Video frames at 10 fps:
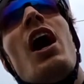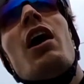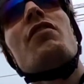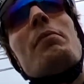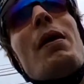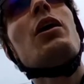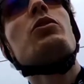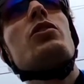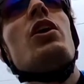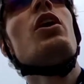of about
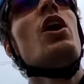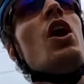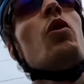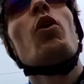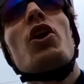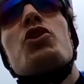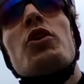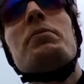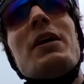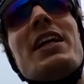
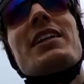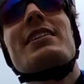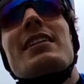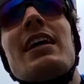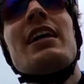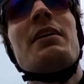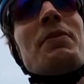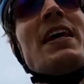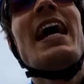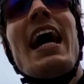100 minutes
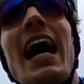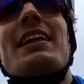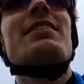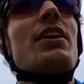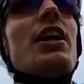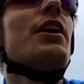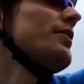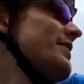at